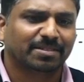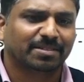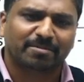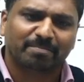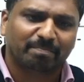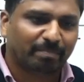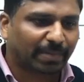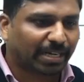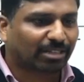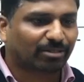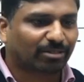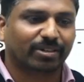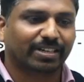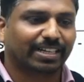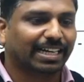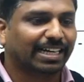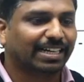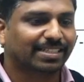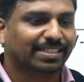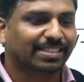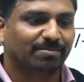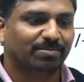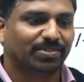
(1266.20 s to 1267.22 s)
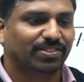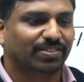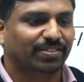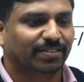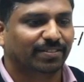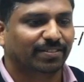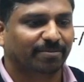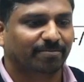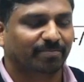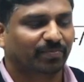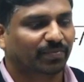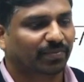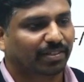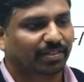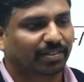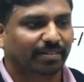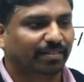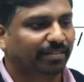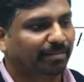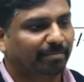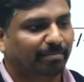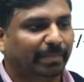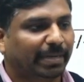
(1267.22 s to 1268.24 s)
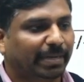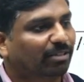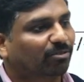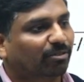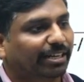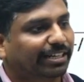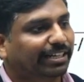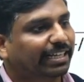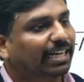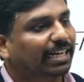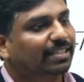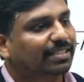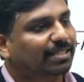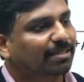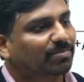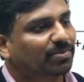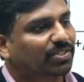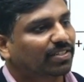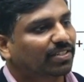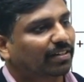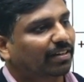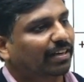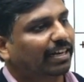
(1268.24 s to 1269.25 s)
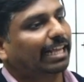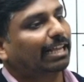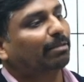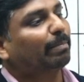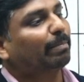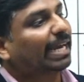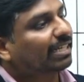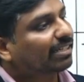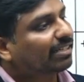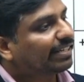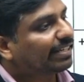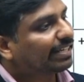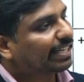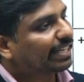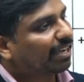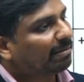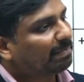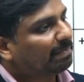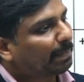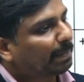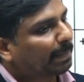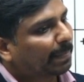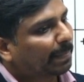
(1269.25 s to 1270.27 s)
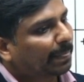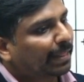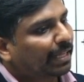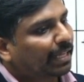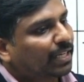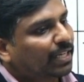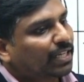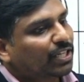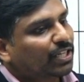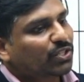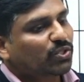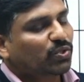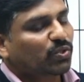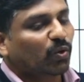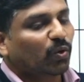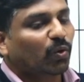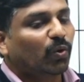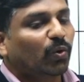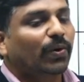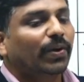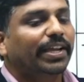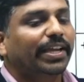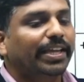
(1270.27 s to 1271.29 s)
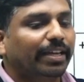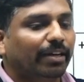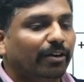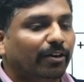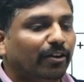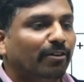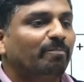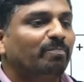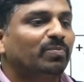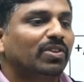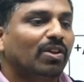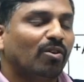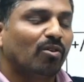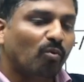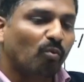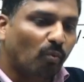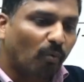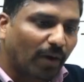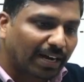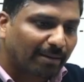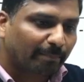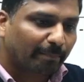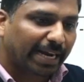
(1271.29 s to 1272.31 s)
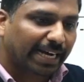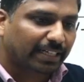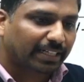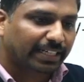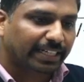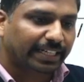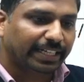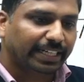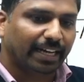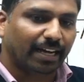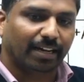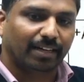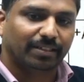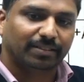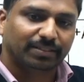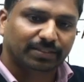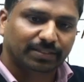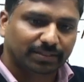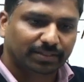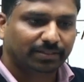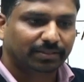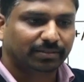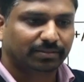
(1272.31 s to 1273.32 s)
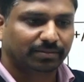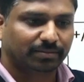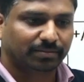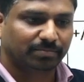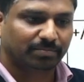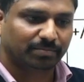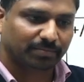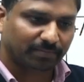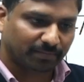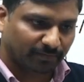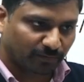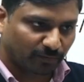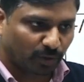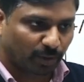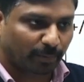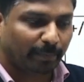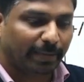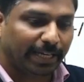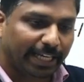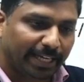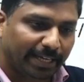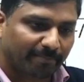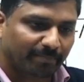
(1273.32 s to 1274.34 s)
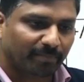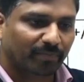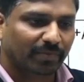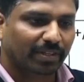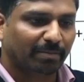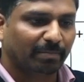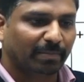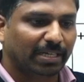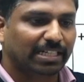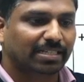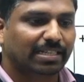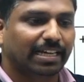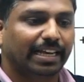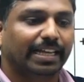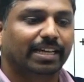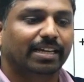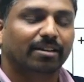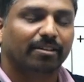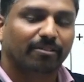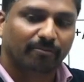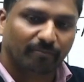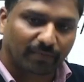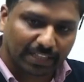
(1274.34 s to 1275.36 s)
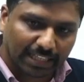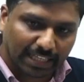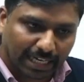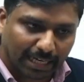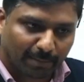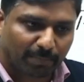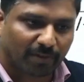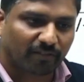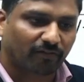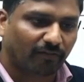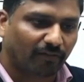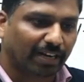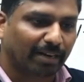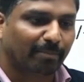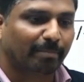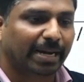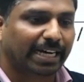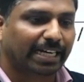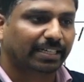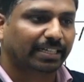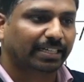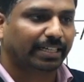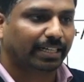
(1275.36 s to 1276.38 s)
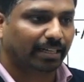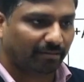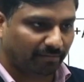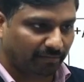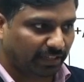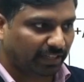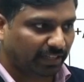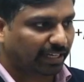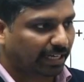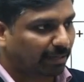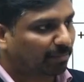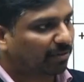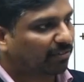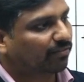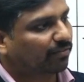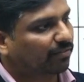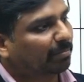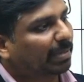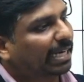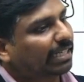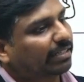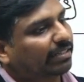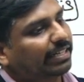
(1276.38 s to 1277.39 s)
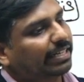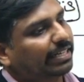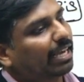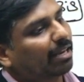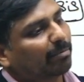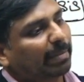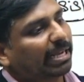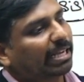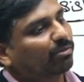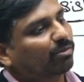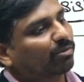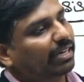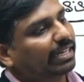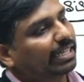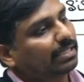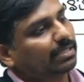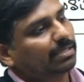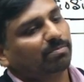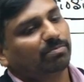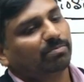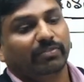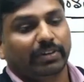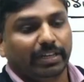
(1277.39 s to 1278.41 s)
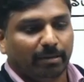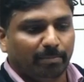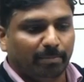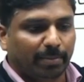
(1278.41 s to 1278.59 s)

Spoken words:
Microorganisms. Microorganisms like bacteria. So here one bacteria would be, means like with the help of one bacteria, with the help of a bacteria or microorganism will